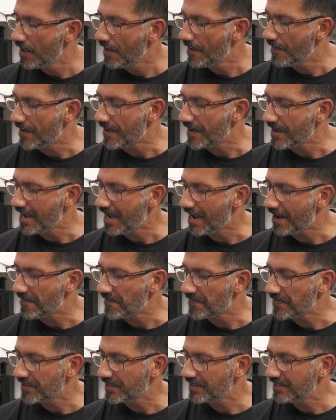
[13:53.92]
But yeah,
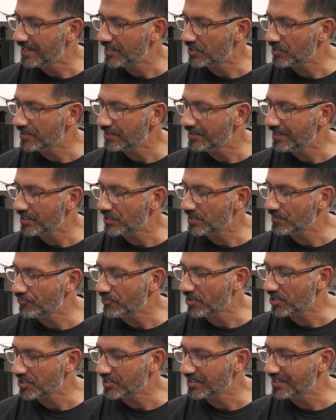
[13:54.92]
initial
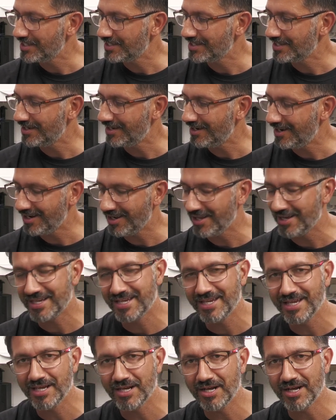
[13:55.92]
impression is I
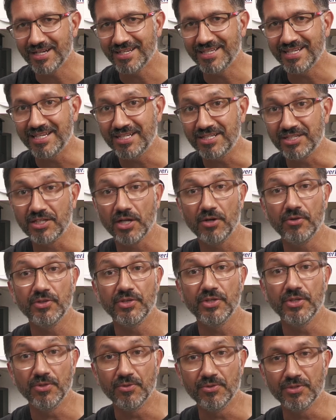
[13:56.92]
like it. I need to go and
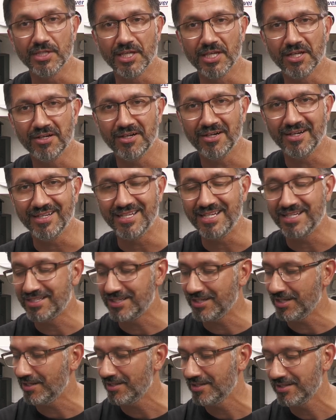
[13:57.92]
use it. I need
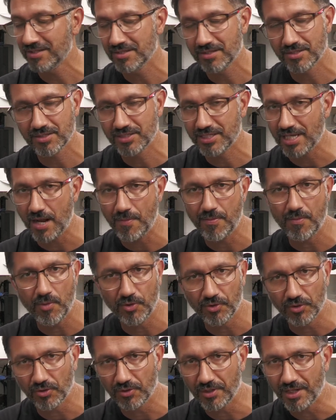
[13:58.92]
to set up a
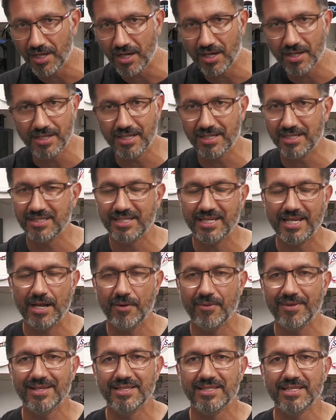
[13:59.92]
model on it. I need to see
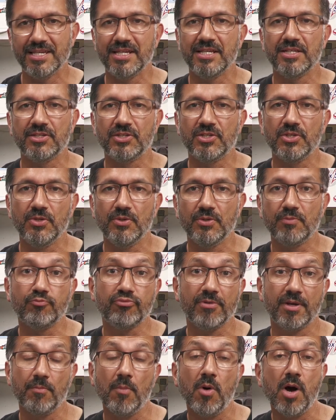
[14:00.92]
how easy it is to
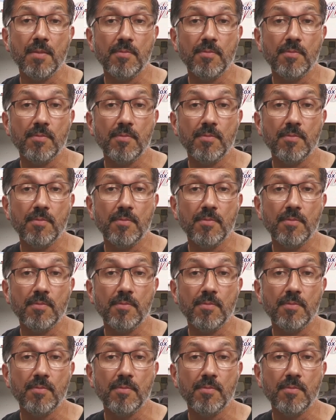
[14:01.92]
bring my